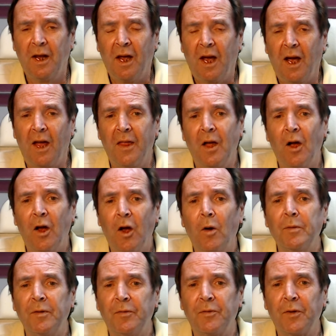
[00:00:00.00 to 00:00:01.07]
and that will help me
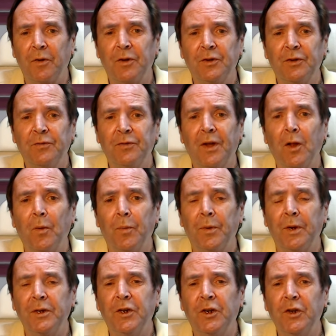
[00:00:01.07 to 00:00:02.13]
further develop it.
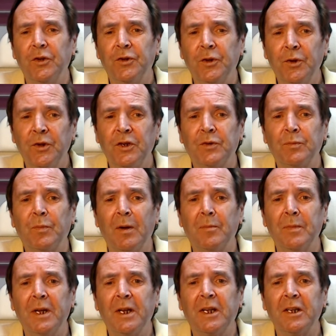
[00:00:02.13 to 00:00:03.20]
You can do this by
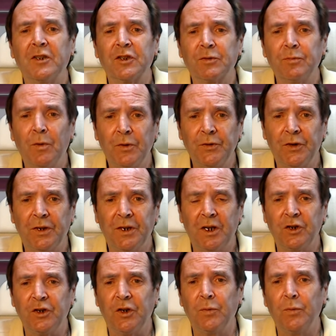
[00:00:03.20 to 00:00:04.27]
making a small
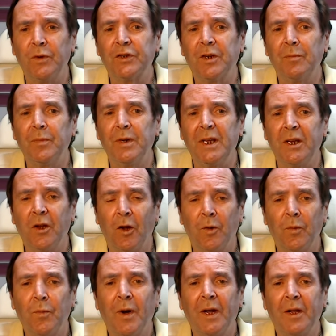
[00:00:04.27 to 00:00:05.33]
donation, which can be done
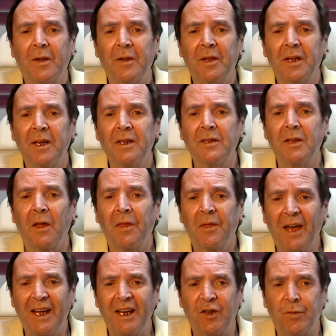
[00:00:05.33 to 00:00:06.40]
by clicking the
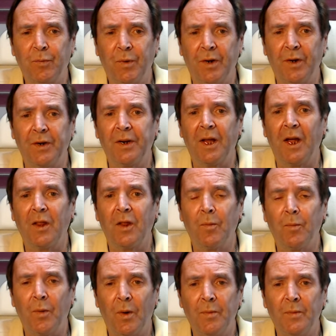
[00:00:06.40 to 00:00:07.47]
thanks button at the
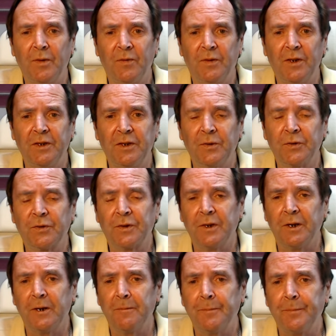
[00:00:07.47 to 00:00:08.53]
bottom of the video screen.